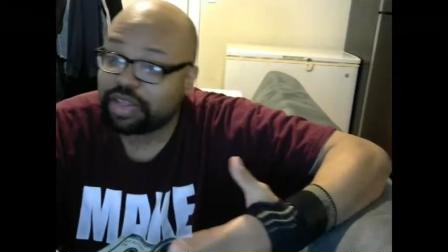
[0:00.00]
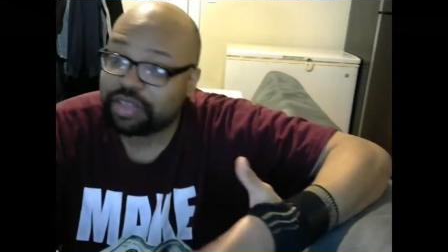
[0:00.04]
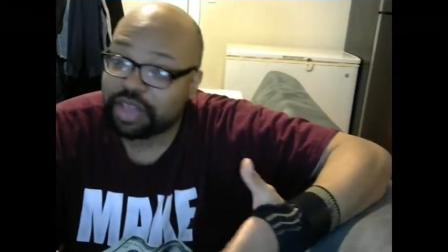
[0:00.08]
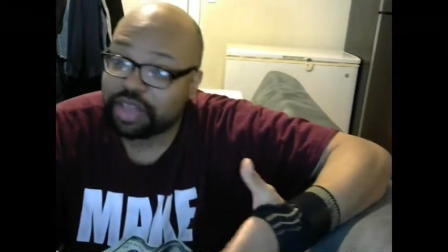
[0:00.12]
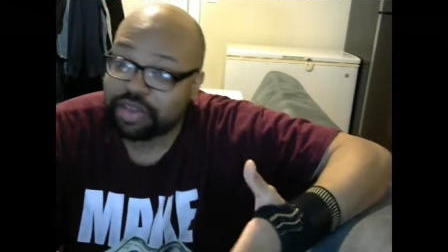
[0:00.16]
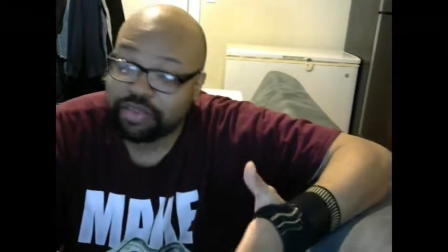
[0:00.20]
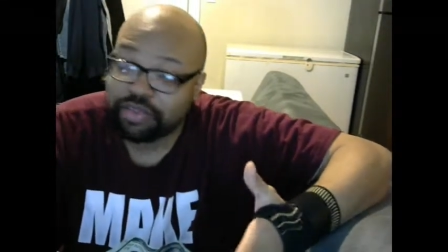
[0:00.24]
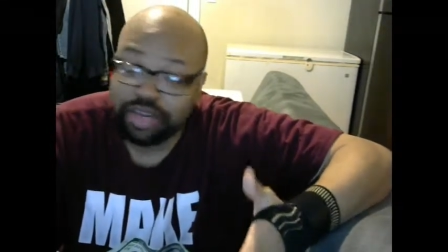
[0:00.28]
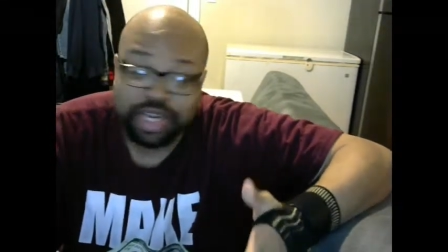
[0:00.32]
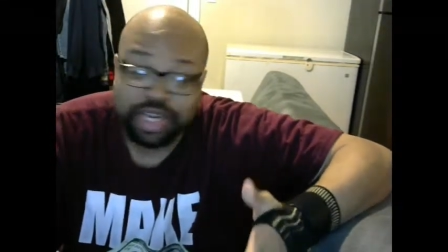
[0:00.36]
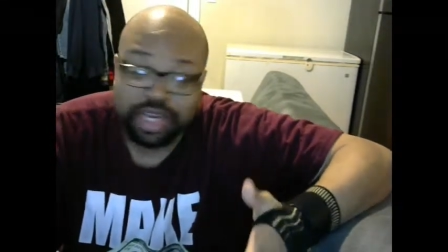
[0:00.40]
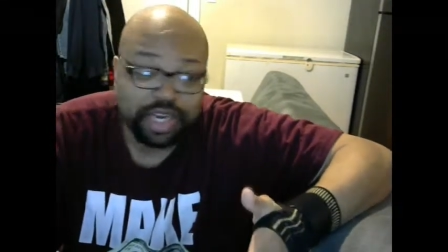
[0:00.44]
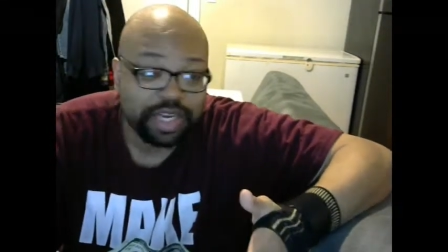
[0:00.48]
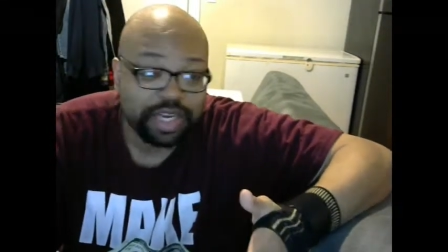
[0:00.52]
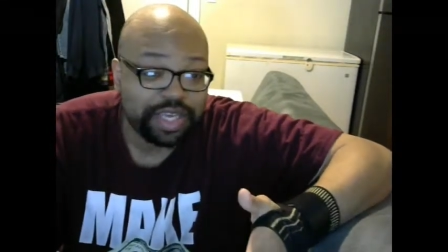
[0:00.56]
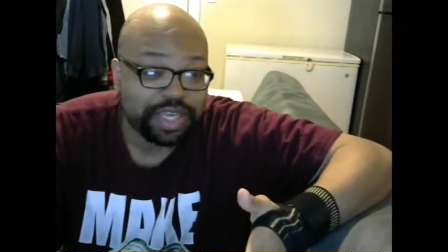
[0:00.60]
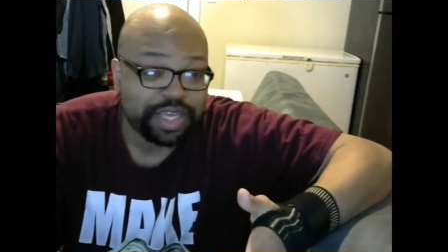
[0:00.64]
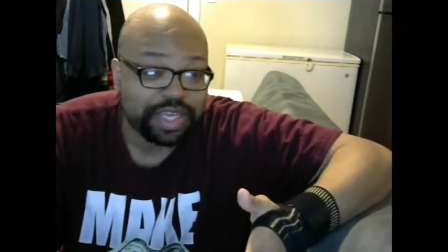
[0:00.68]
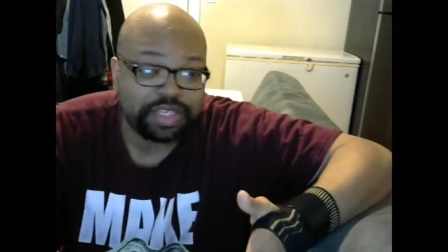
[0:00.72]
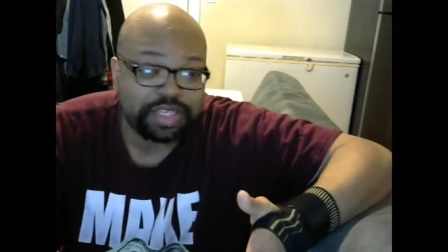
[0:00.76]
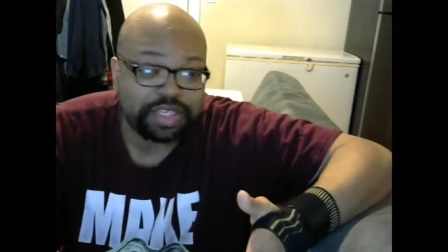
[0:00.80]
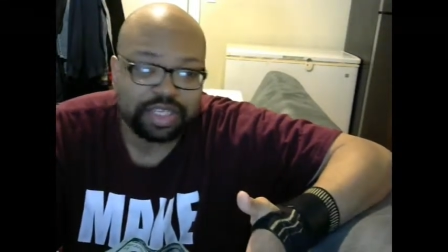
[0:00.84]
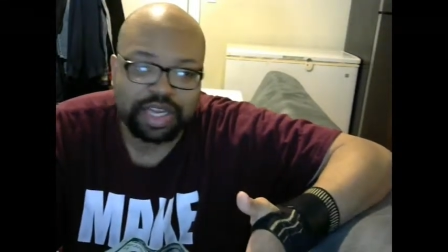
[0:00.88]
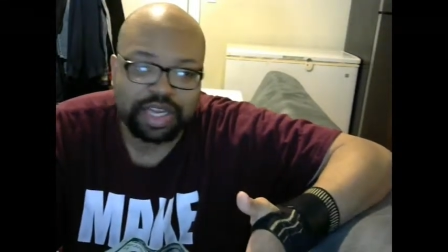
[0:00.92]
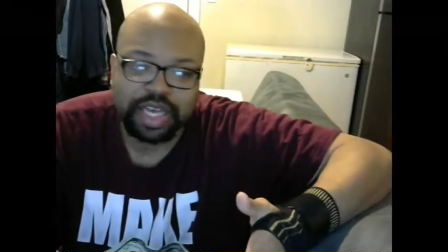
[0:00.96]
they really
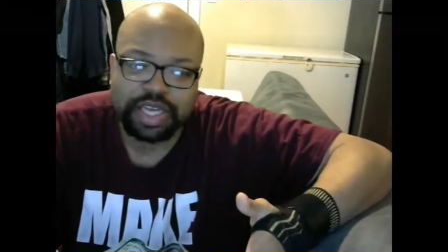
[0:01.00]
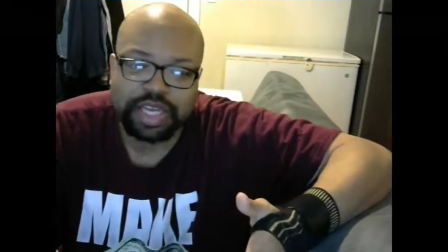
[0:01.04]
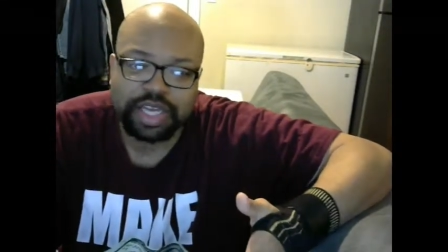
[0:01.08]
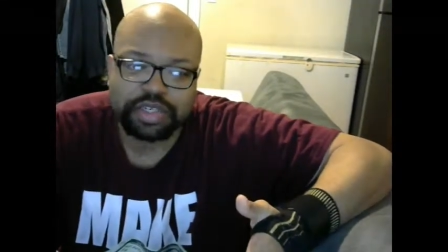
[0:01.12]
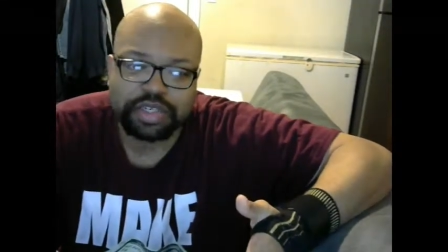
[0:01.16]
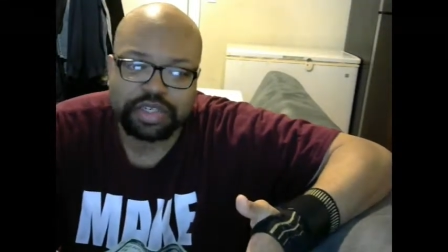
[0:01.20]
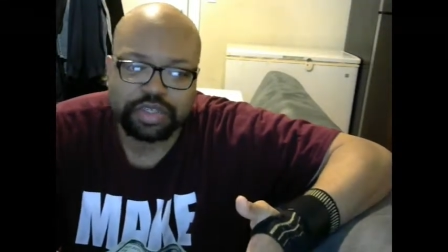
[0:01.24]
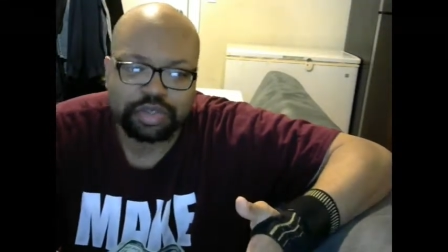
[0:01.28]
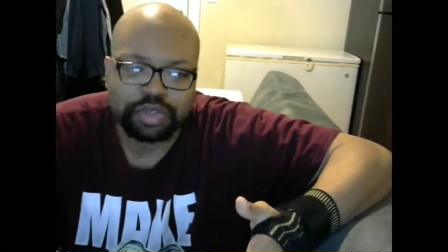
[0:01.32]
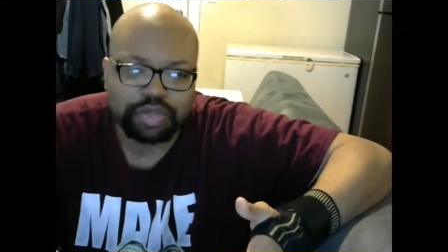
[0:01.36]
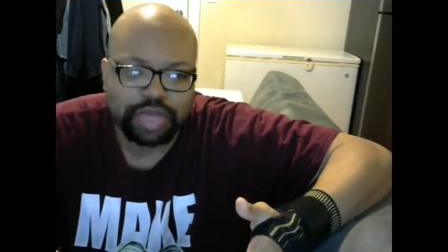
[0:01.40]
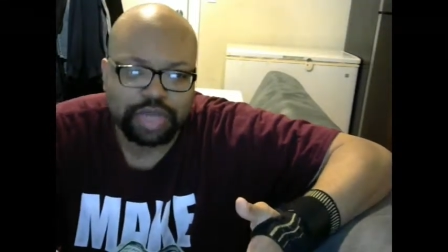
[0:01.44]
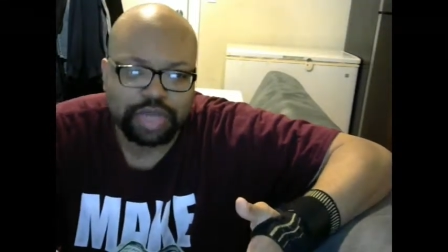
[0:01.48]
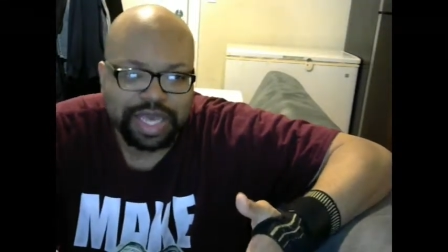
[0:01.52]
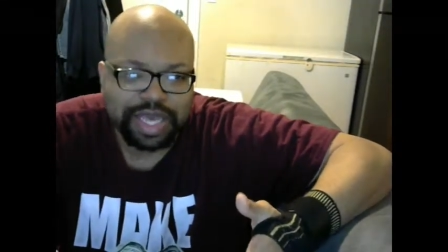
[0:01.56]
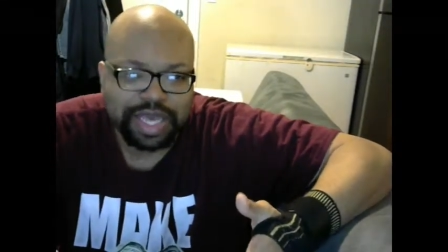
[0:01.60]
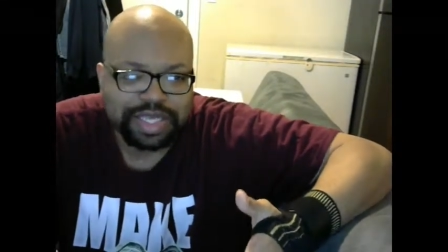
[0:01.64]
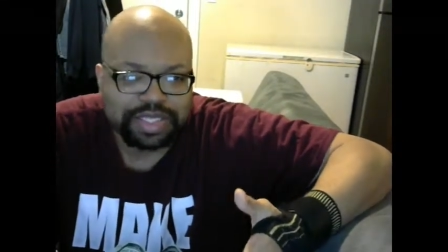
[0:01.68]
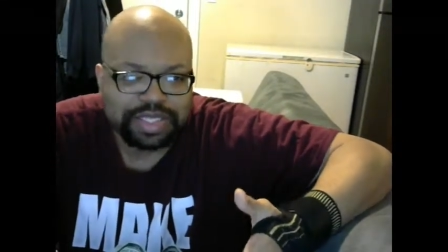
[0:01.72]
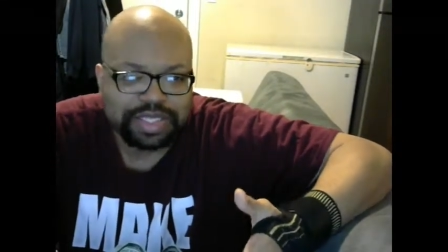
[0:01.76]
need to like do like